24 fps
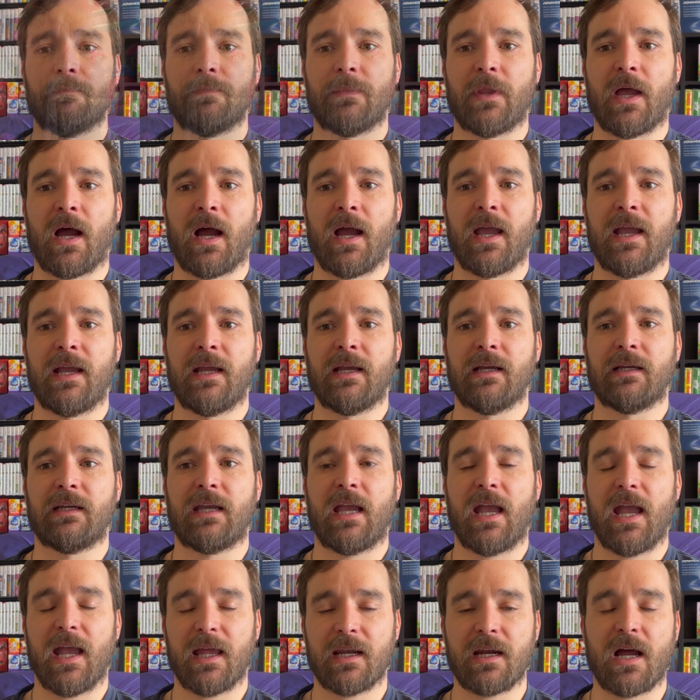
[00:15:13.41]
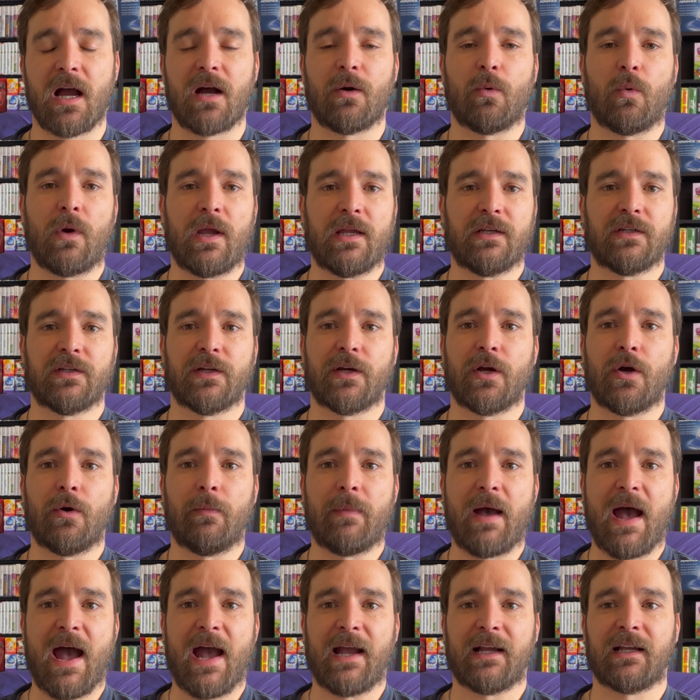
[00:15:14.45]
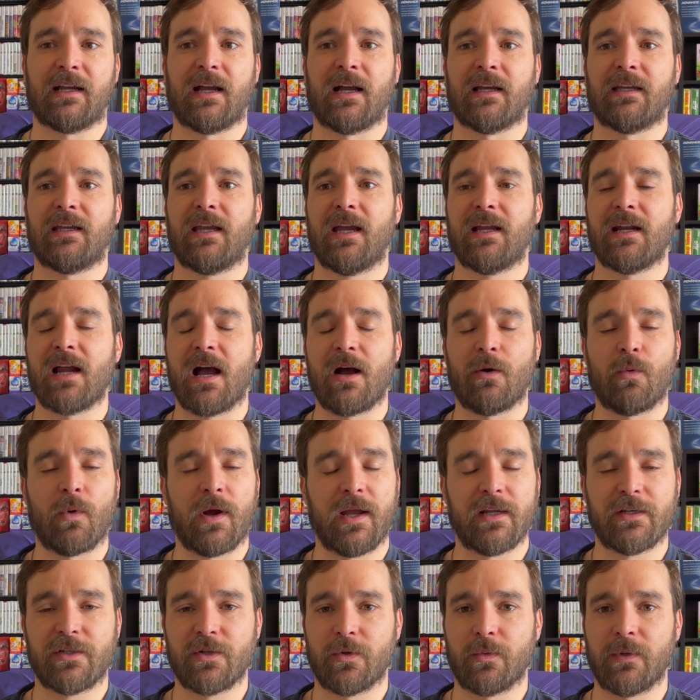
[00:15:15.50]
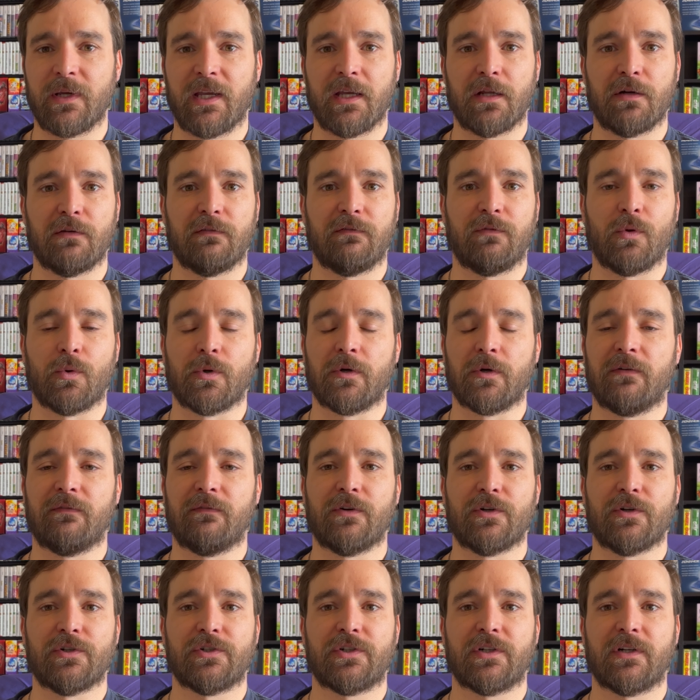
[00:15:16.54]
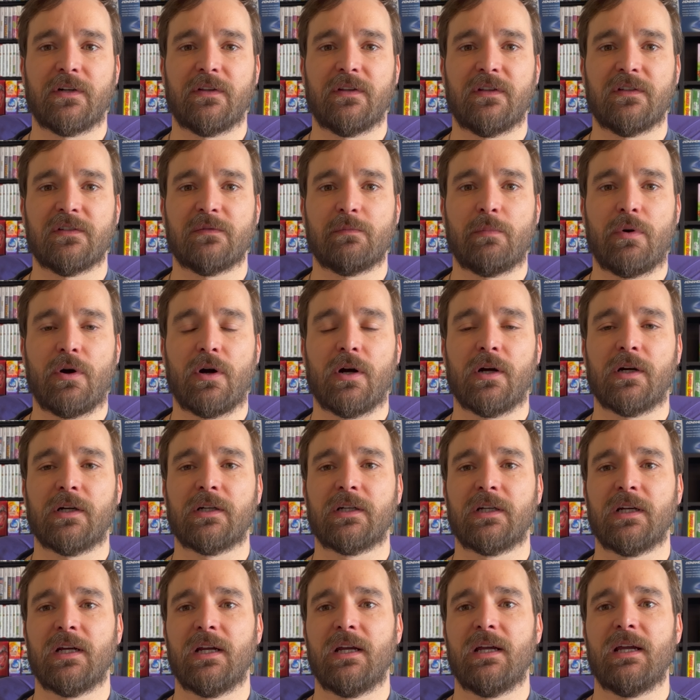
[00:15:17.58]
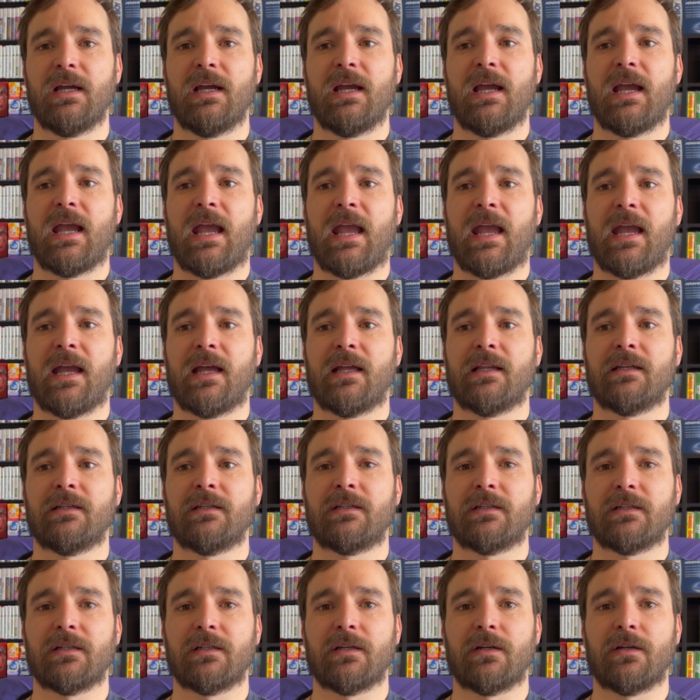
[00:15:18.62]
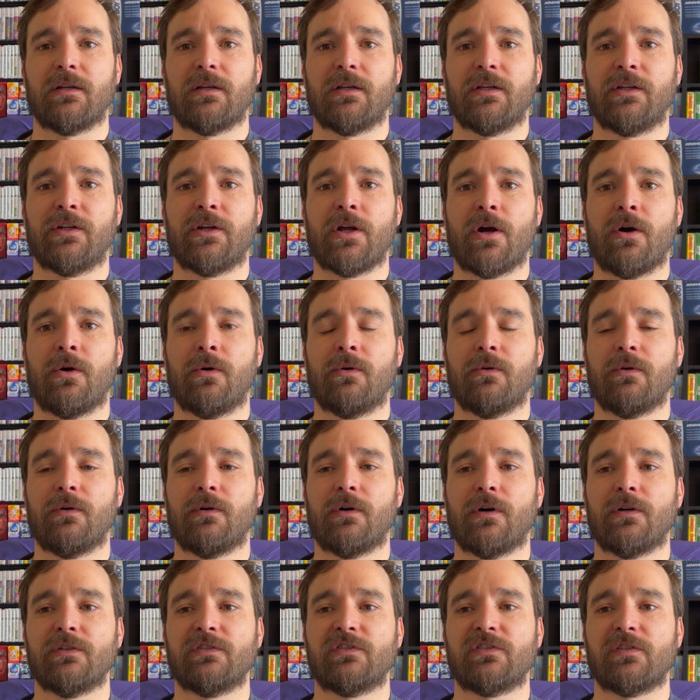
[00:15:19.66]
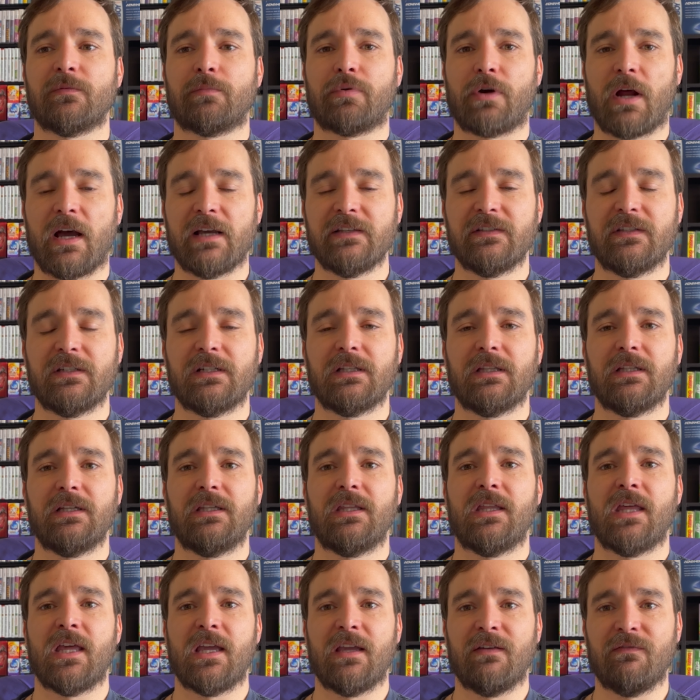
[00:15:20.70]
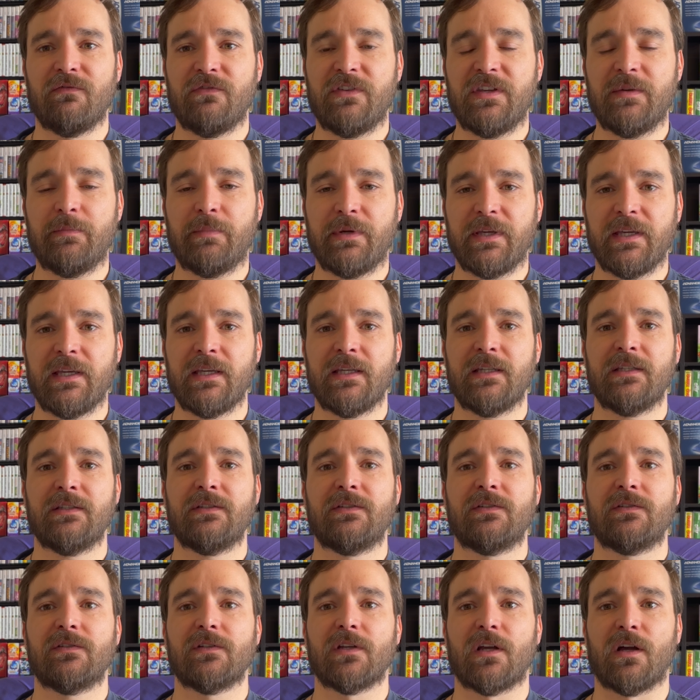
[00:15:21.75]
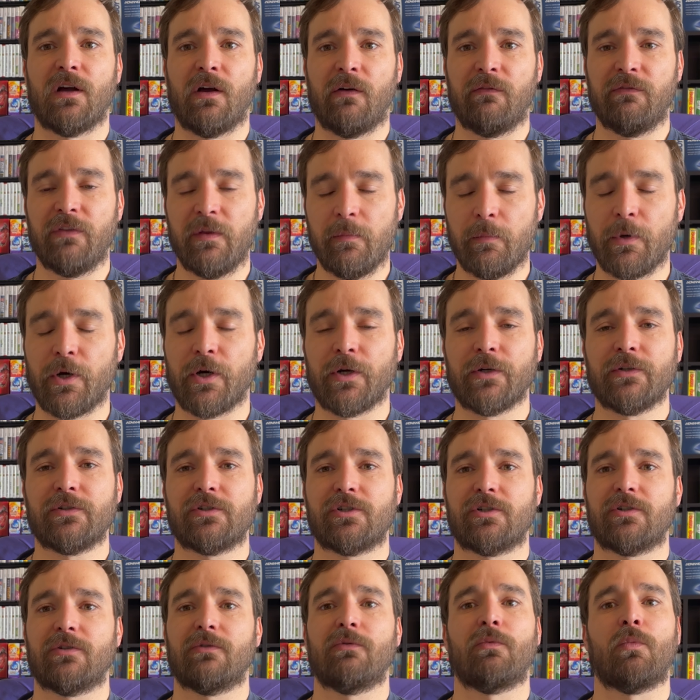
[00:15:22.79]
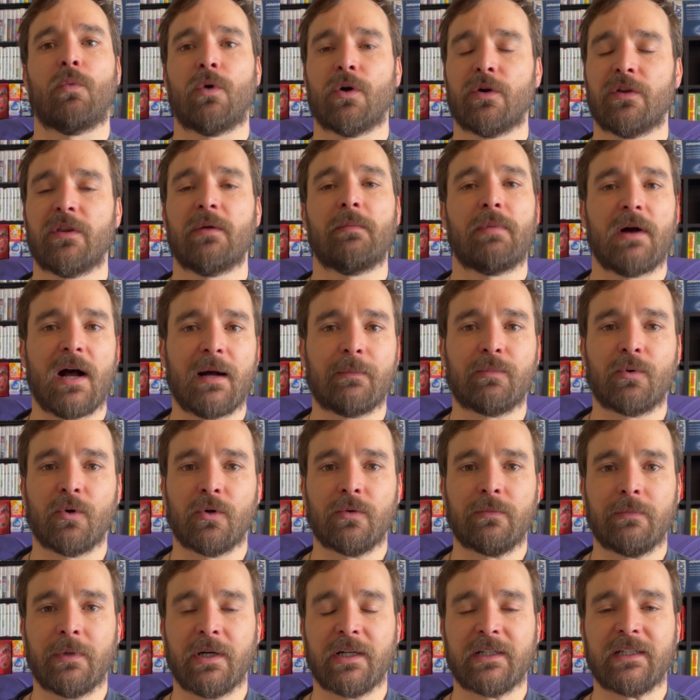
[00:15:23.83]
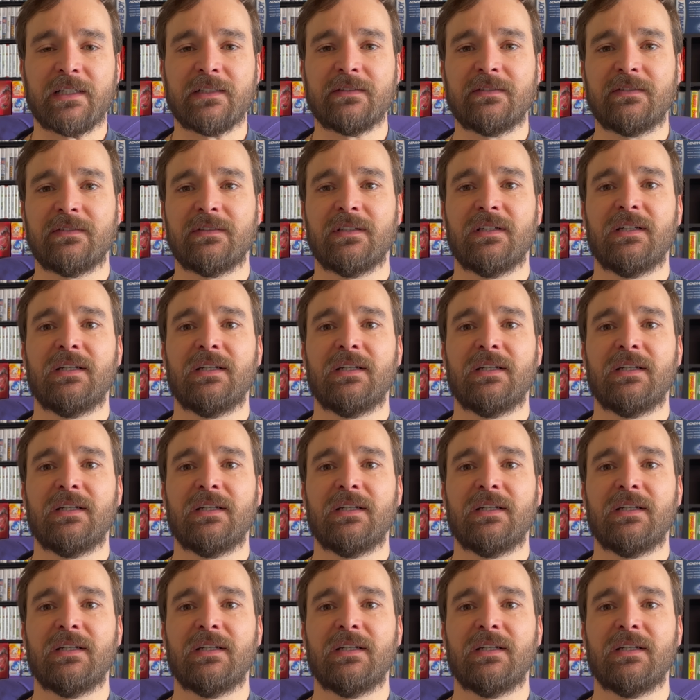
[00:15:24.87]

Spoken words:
I cannot wait to go back. I cannot wait till we get a Florida version of this park. And, surprisingly, the MVPs of the merch were the popcorn buckets.